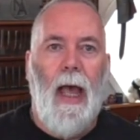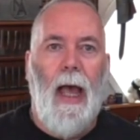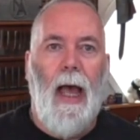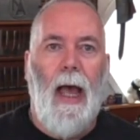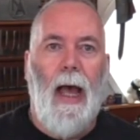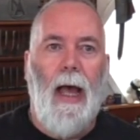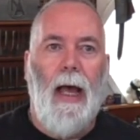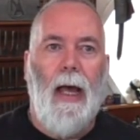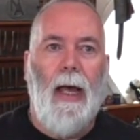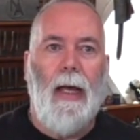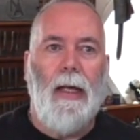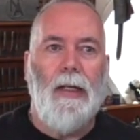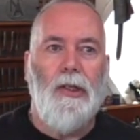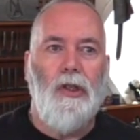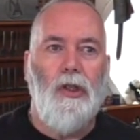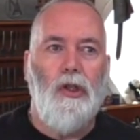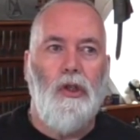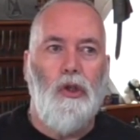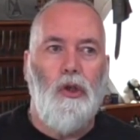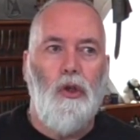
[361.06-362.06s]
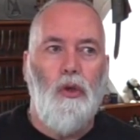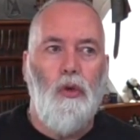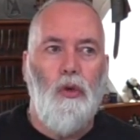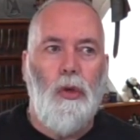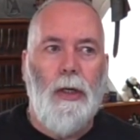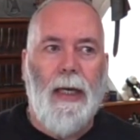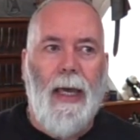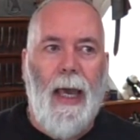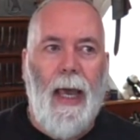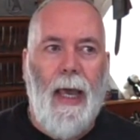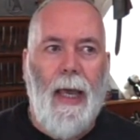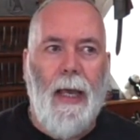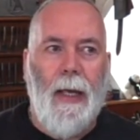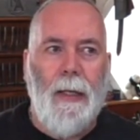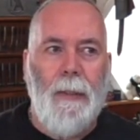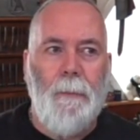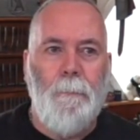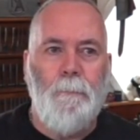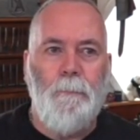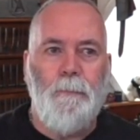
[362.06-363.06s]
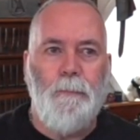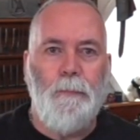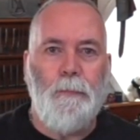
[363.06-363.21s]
And you can